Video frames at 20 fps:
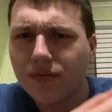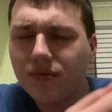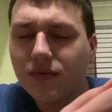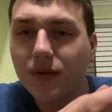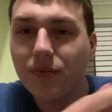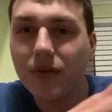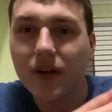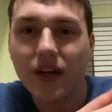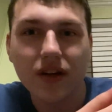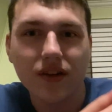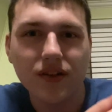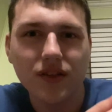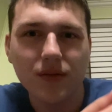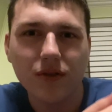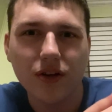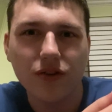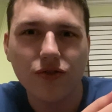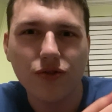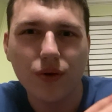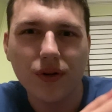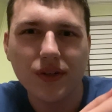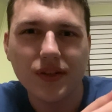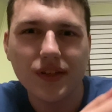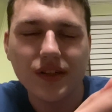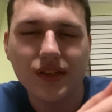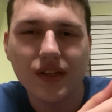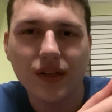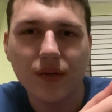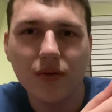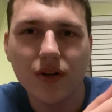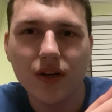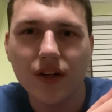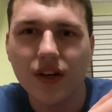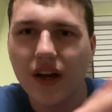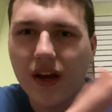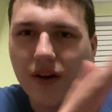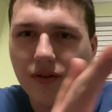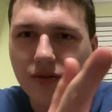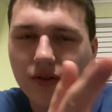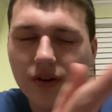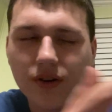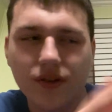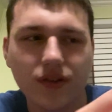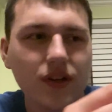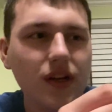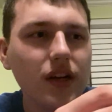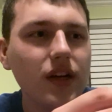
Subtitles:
depending on some of your choices in the book, not outros.